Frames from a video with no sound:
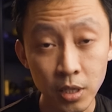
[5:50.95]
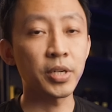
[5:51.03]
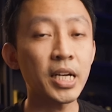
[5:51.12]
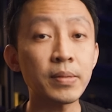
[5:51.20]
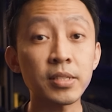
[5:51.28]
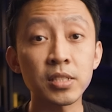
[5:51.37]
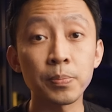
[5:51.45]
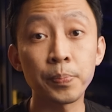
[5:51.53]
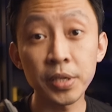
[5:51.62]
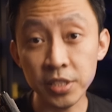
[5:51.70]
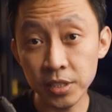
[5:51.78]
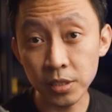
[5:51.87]
Perhaps as a
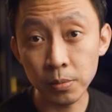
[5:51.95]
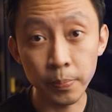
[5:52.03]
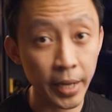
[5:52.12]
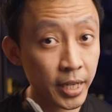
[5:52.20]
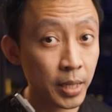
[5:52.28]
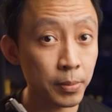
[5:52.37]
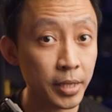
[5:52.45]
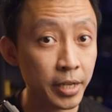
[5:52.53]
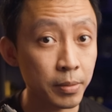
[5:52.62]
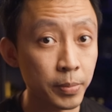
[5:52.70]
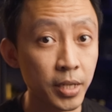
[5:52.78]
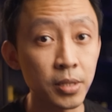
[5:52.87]
personal backup
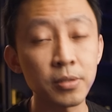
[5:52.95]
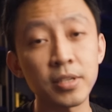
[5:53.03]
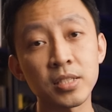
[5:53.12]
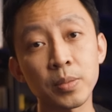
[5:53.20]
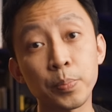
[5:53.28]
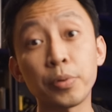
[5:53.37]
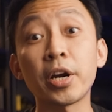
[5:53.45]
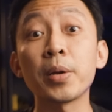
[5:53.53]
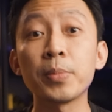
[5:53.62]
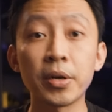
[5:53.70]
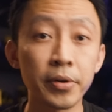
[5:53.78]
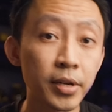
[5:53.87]
light, but not as a
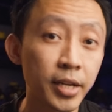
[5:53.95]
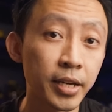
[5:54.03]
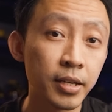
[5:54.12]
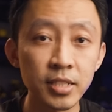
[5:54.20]
primary light.